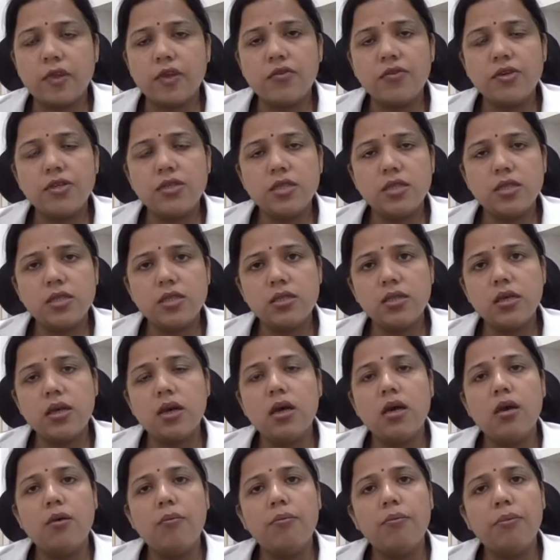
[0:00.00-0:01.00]
which is
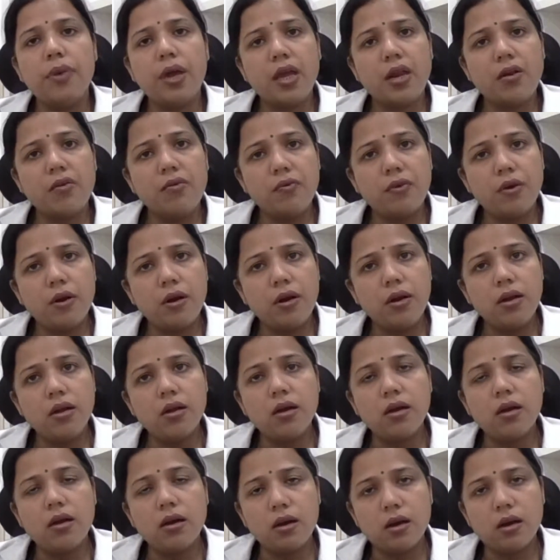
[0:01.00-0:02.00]
painful
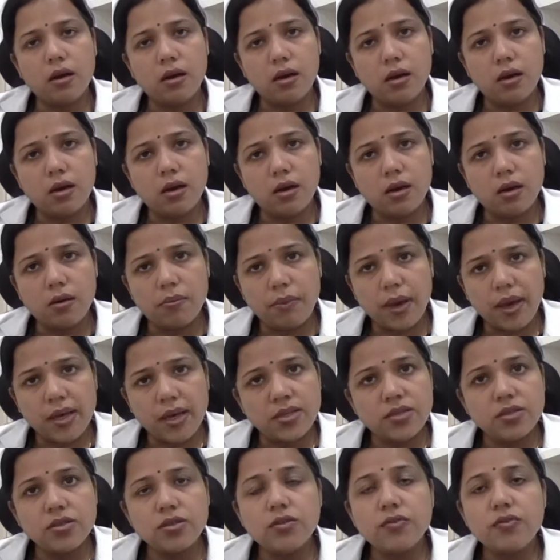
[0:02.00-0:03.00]

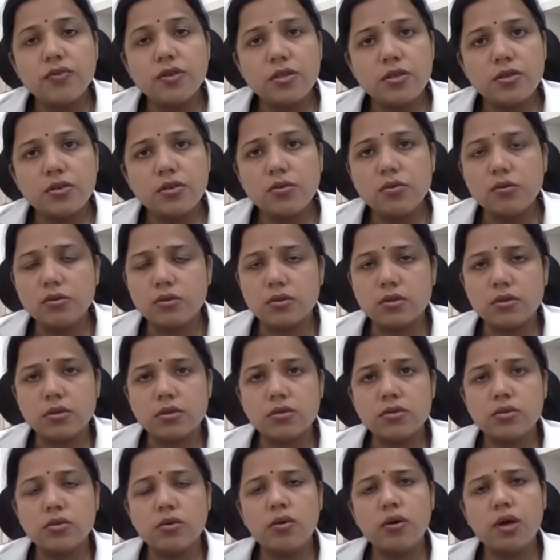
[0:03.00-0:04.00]
passage of stools.
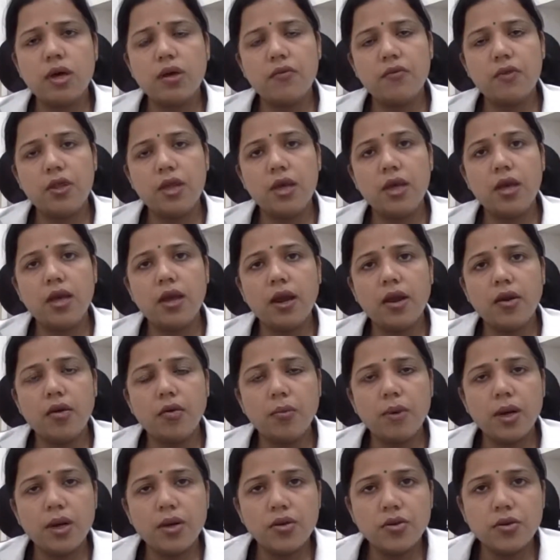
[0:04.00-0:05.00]
So if the
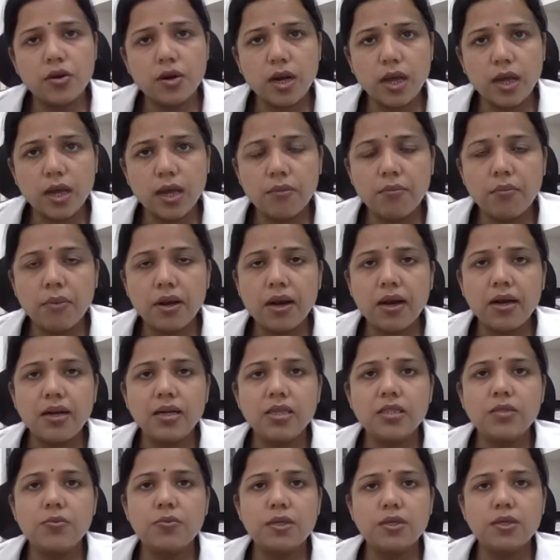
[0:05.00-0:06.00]
endometriotic implant
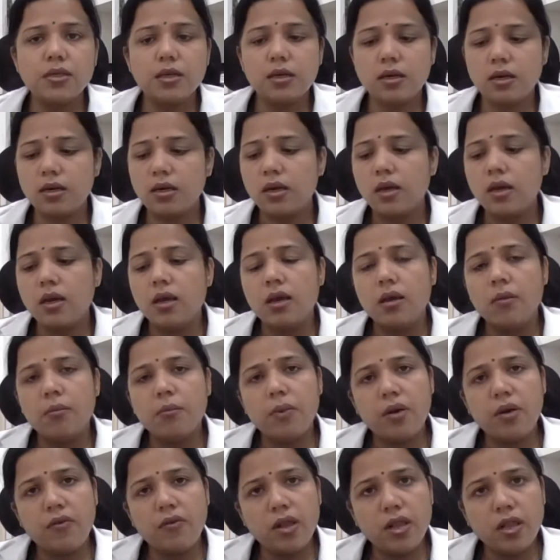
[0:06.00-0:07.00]
is present
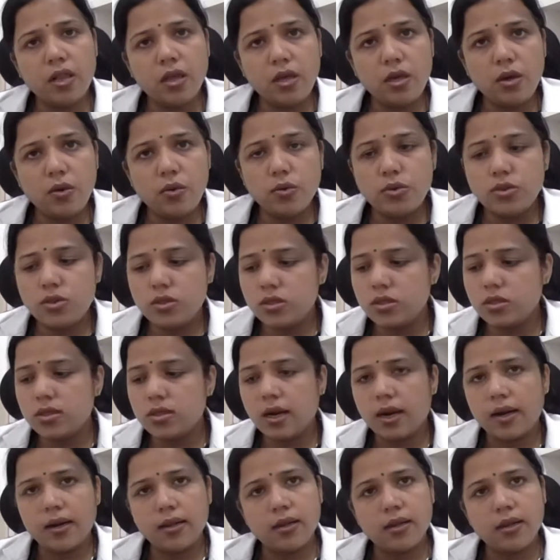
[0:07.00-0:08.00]
between the uterus
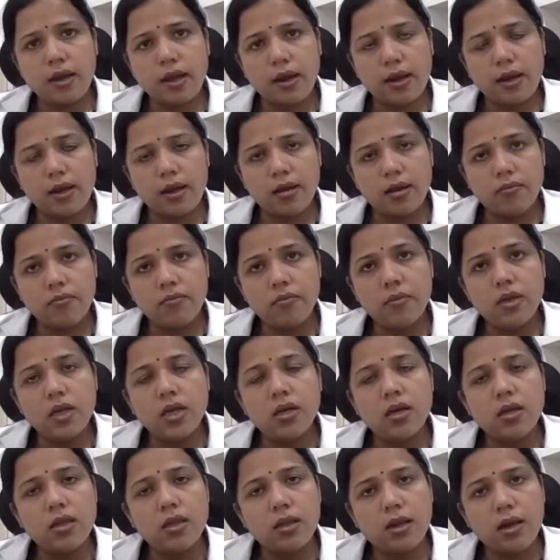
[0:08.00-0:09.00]
and the rectum,
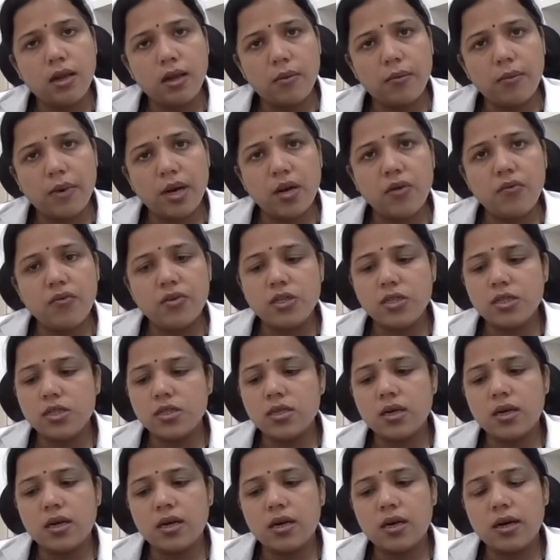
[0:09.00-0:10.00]
the ligament which is
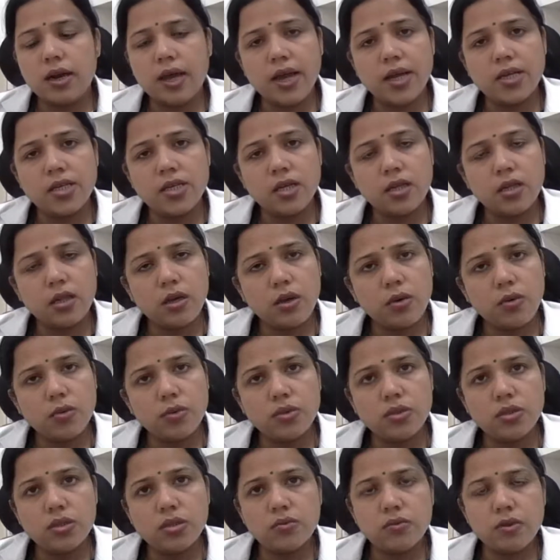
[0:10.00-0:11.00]
attaching the
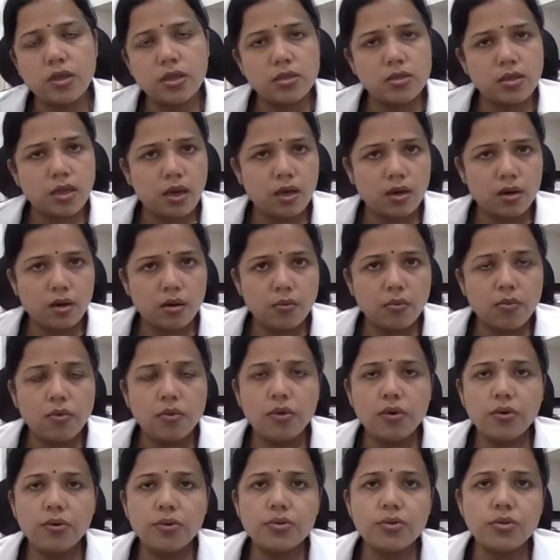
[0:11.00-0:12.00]
uterus with the sacral bone,
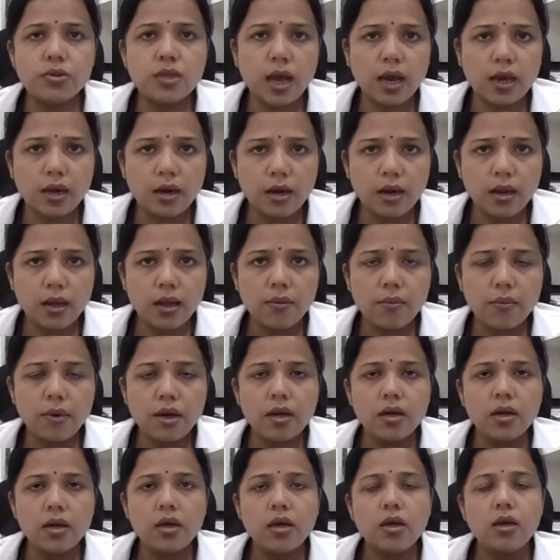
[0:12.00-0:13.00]
uterosacral
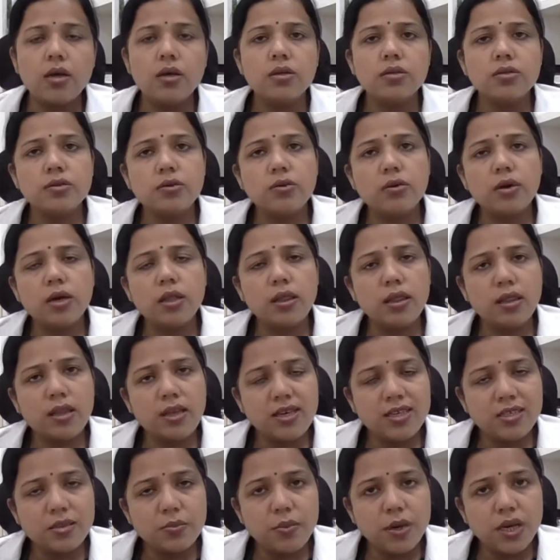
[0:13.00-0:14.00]
ligament, so in
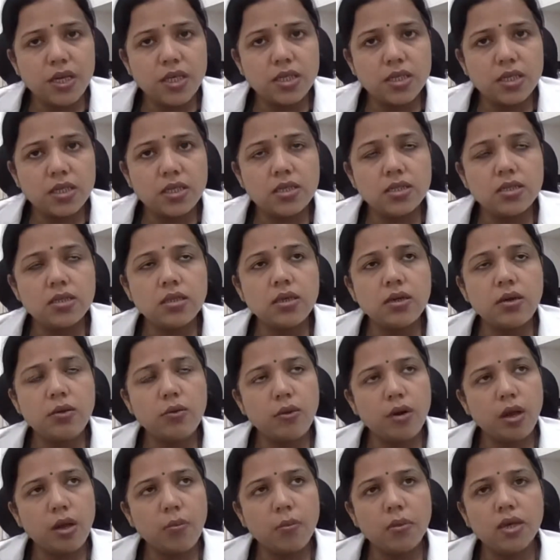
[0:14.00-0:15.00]
these patients
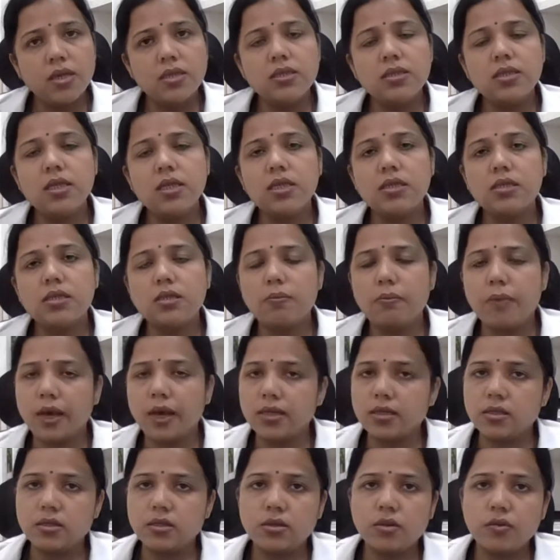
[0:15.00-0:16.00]
during menses,
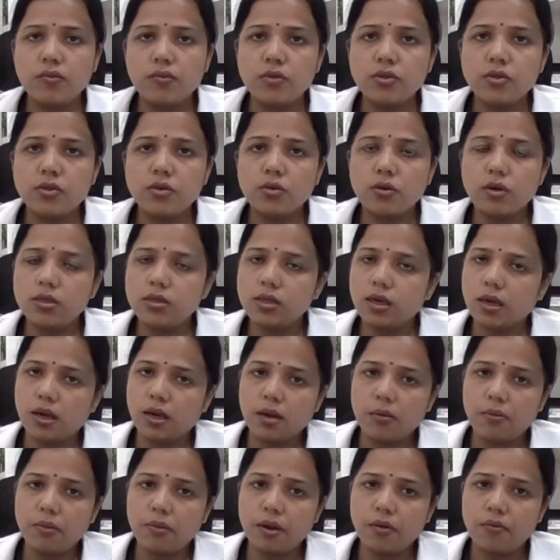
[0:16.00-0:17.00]
passage of a stool is
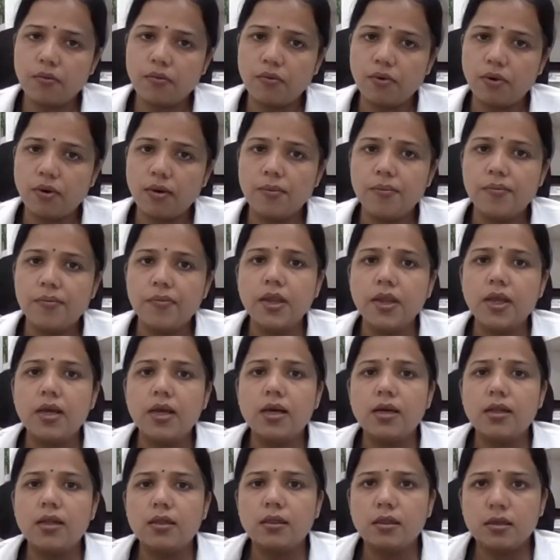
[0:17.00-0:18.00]
again painful.
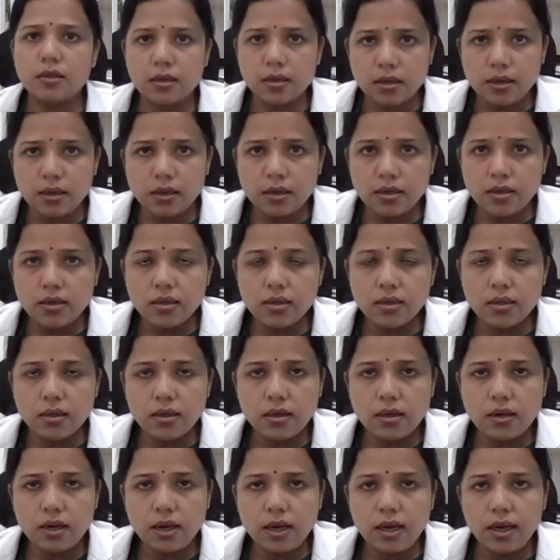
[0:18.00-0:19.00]
Third
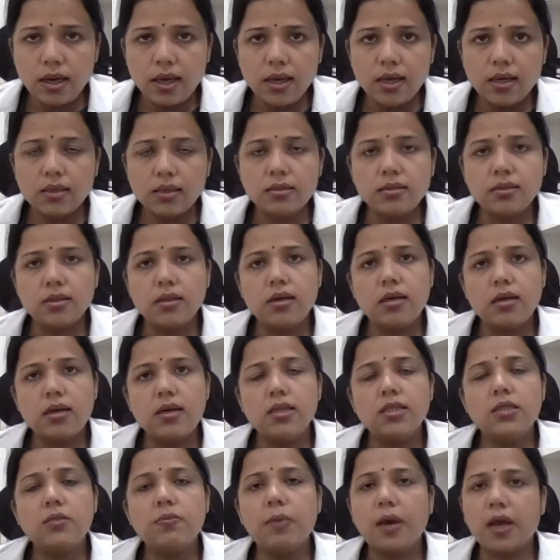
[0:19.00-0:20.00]
D is
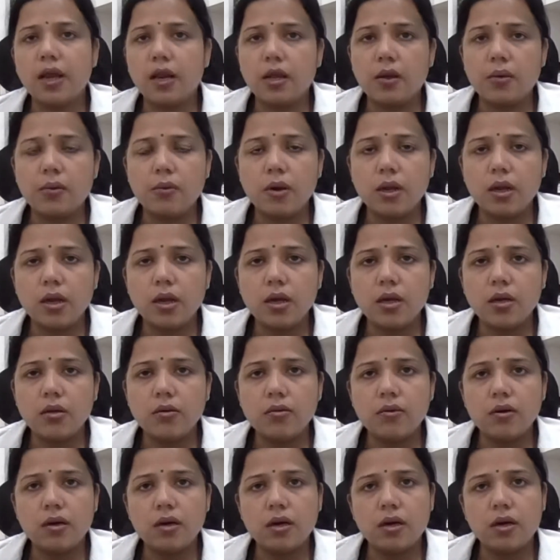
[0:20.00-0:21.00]
dyspareunia,
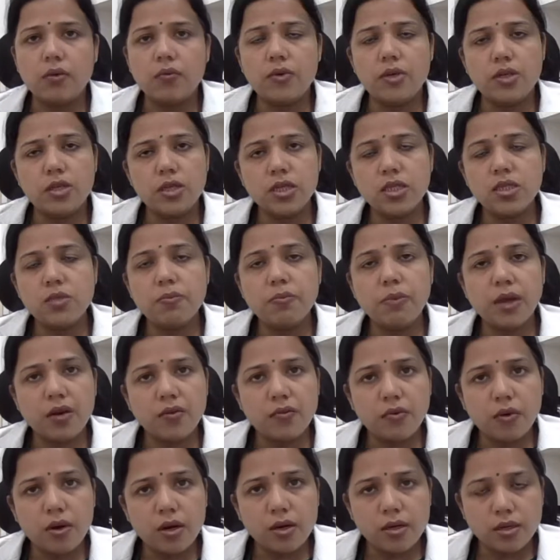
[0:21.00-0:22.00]
which is
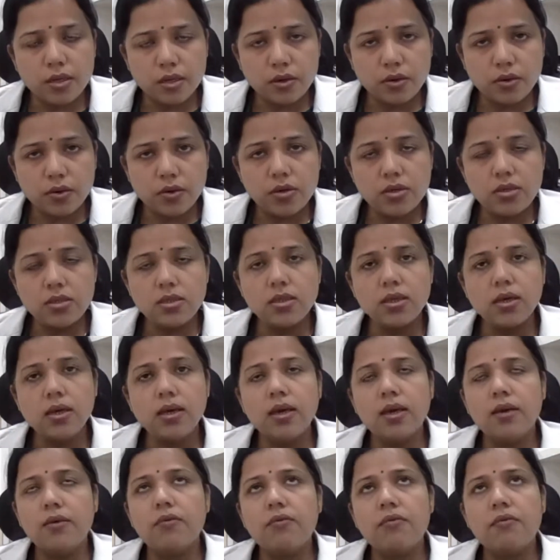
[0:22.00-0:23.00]
painful intercourse.
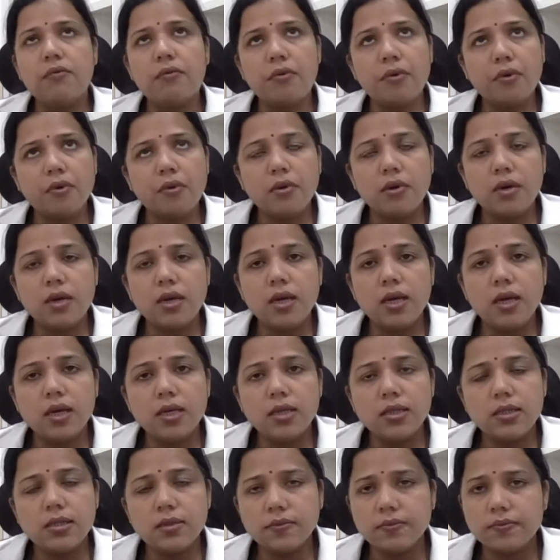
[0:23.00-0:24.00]
Fourth D
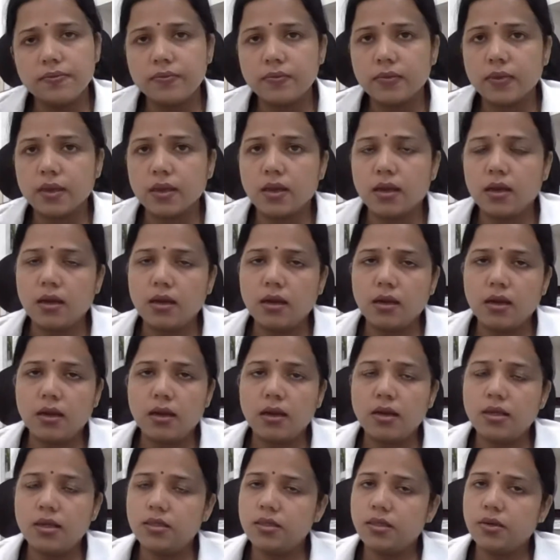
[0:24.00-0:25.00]
is
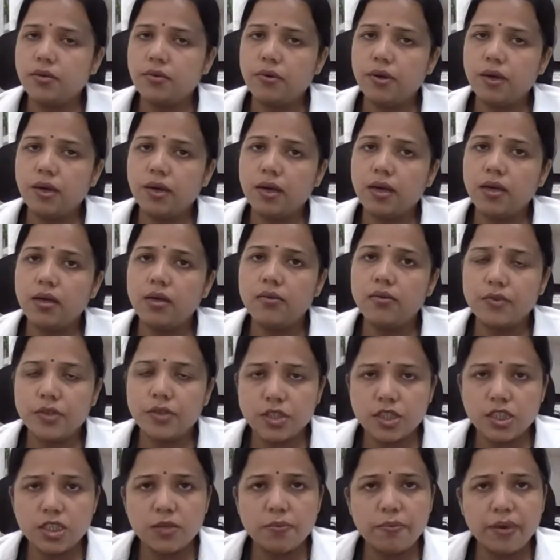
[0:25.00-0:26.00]
dysuria,
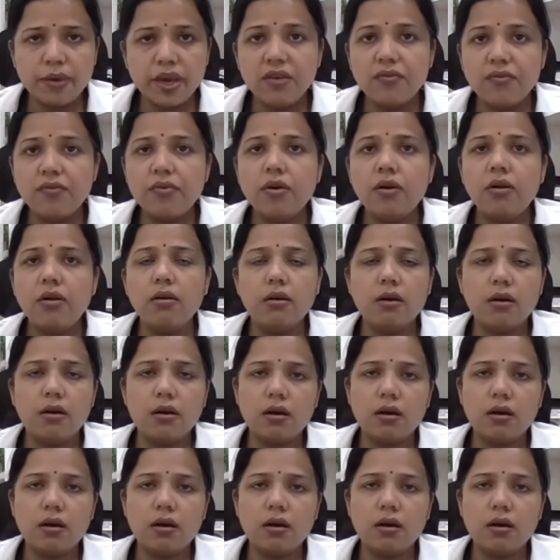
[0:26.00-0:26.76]
which is painful